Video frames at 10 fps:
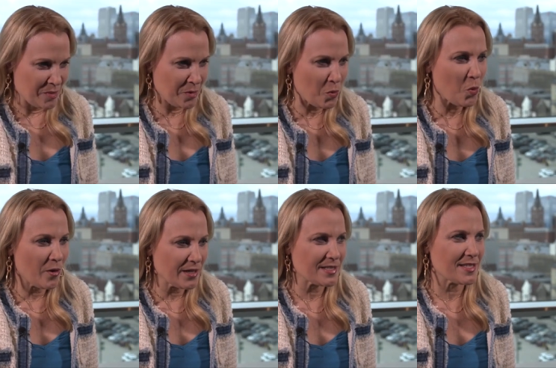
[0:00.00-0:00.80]
The
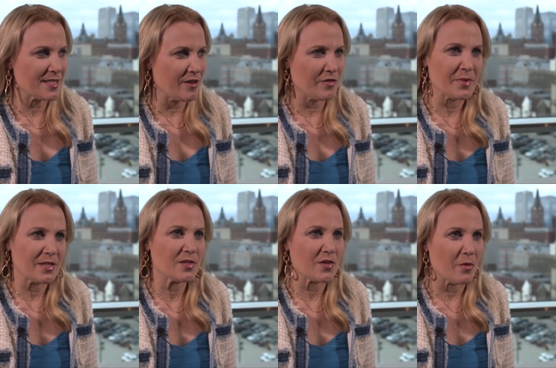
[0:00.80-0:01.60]
award itself
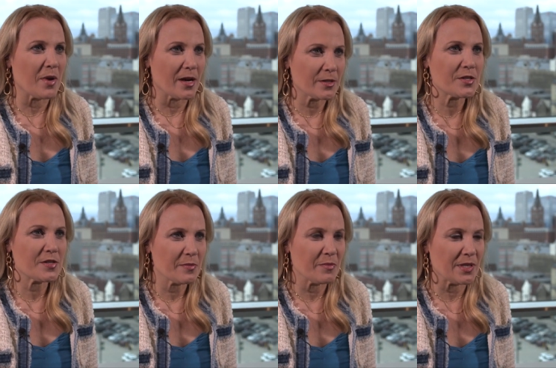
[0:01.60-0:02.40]
means so much
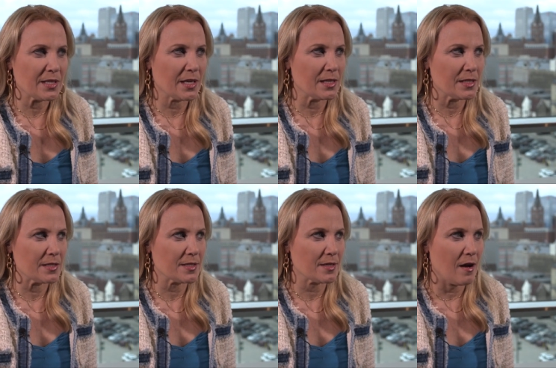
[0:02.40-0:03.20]

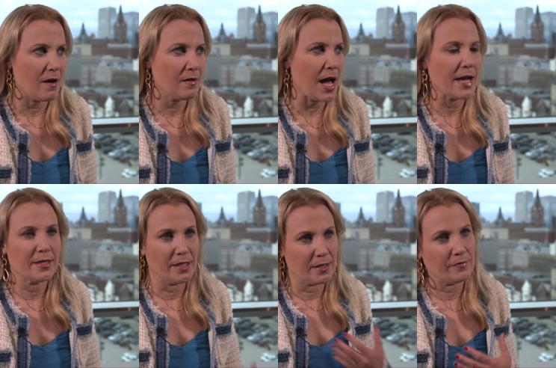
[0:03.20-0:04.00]
because all I
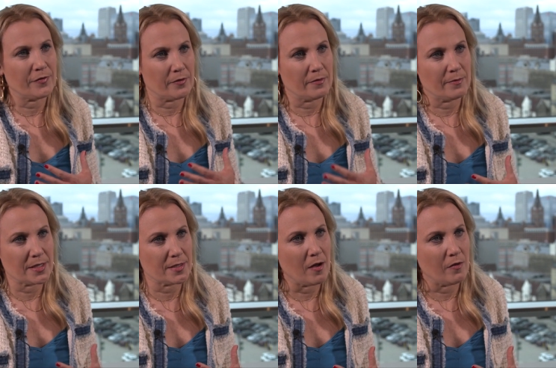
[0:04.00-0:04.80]
needed for
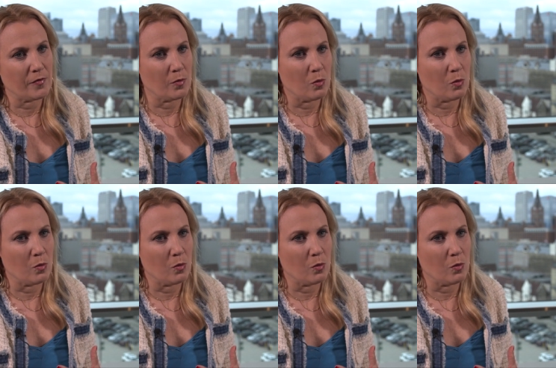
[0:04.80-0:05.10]
myself